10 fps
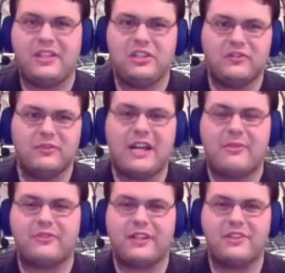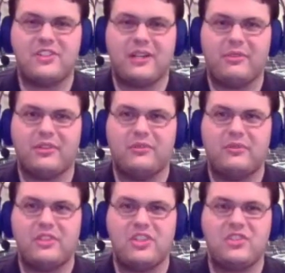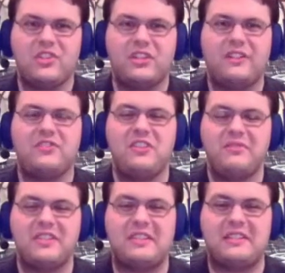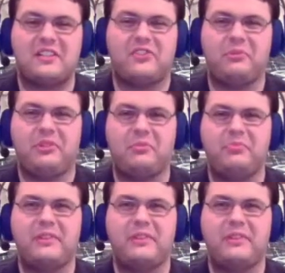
from Kamen Rider Double. When she started off, she was insufferable,